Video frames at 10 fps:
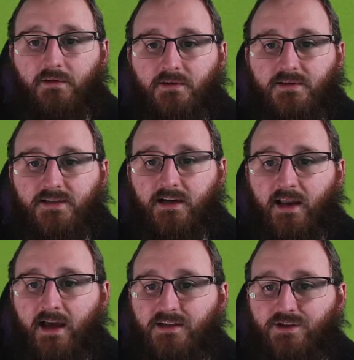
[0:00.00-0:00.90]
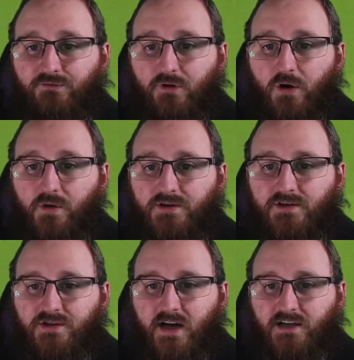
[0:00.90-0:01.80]
Dean Laird's throw to
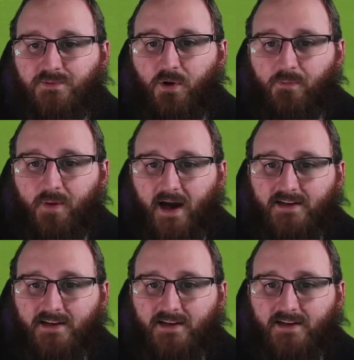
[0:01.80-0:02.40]
Jack Spong. Back to